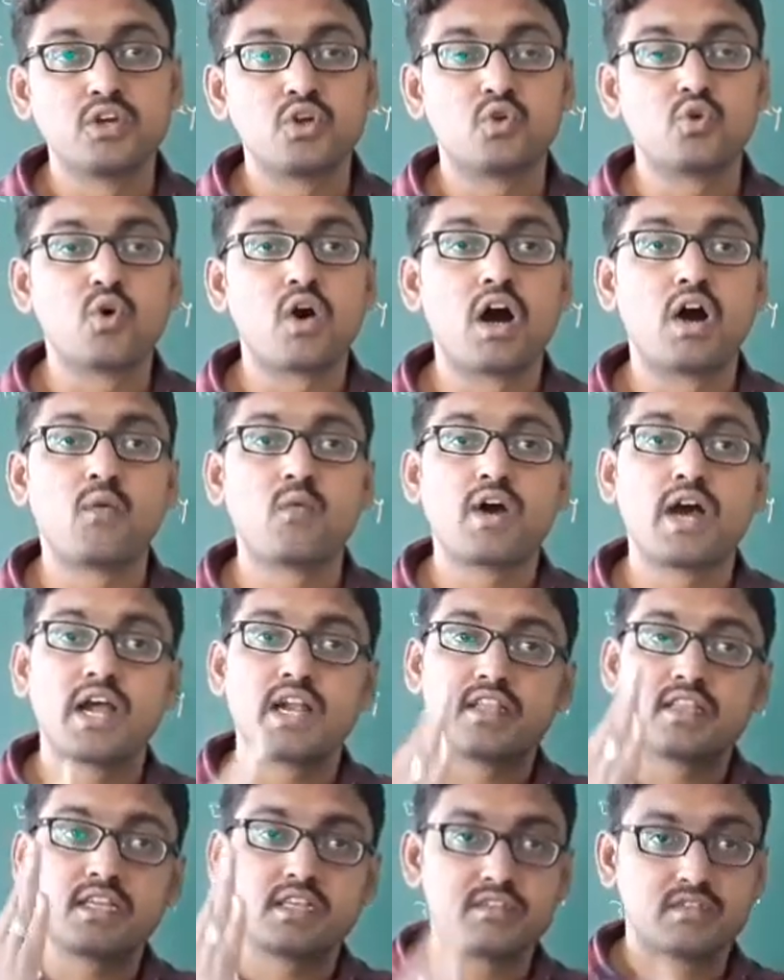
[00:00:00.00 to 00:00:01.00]
To
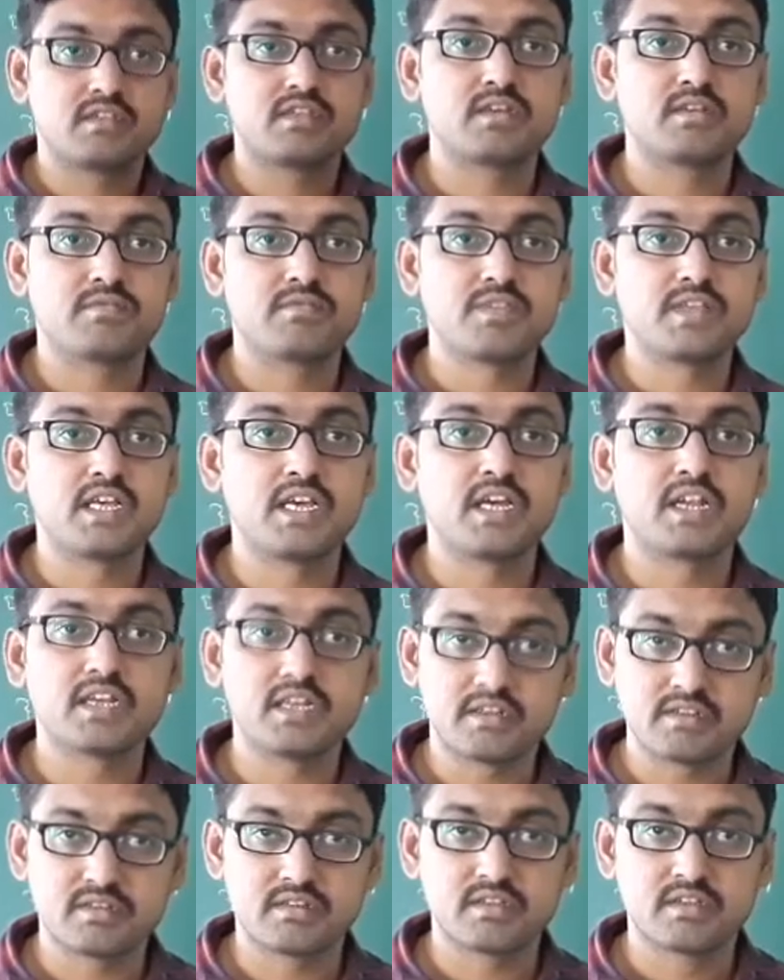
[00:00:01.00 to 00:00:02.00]
avoid this
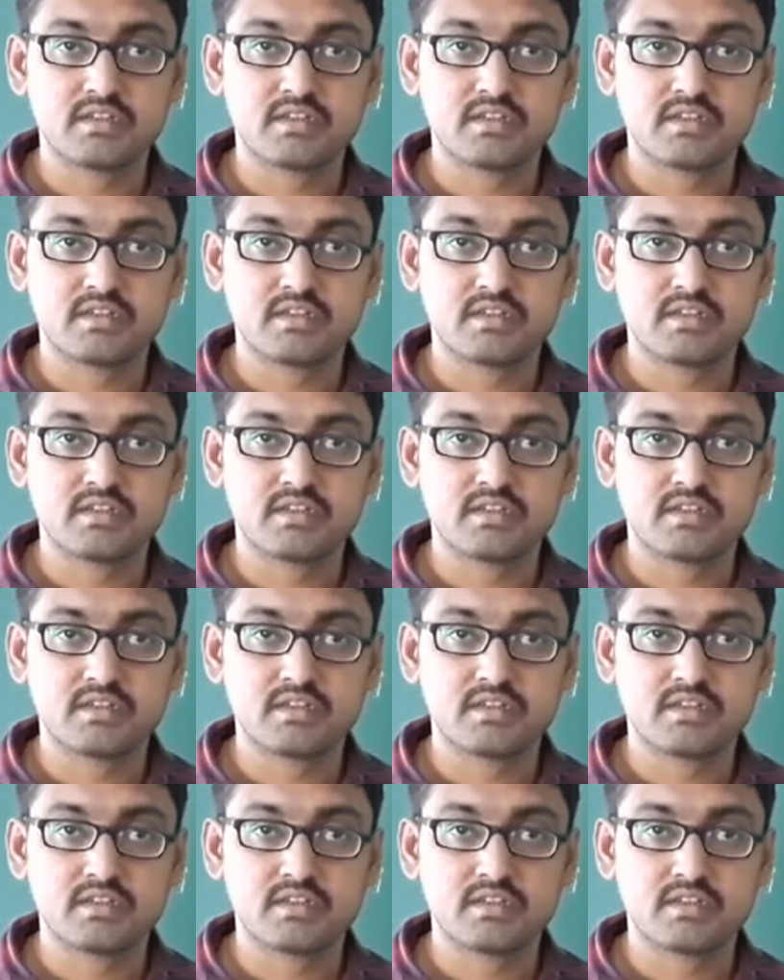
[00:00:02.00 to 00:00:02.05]
errors